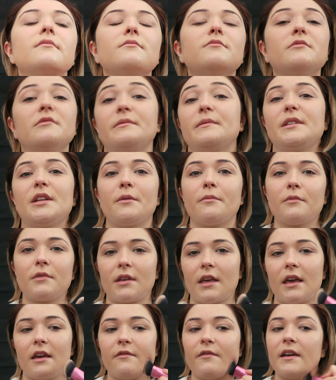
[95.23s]
Well, we don't want
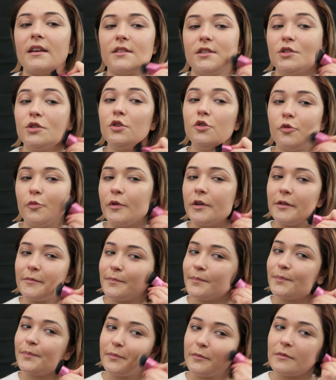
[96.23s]
cake face at all, but
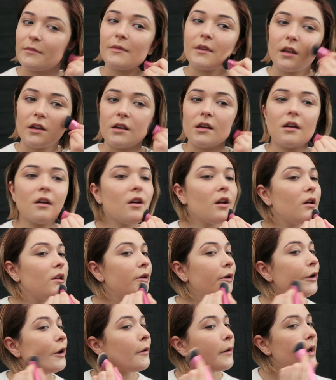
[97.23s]

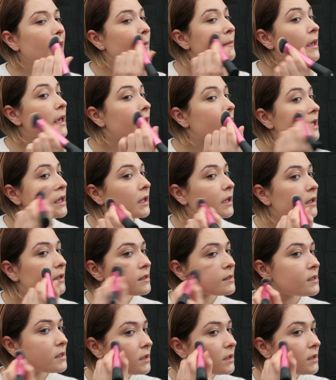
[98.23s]
you know what I mean.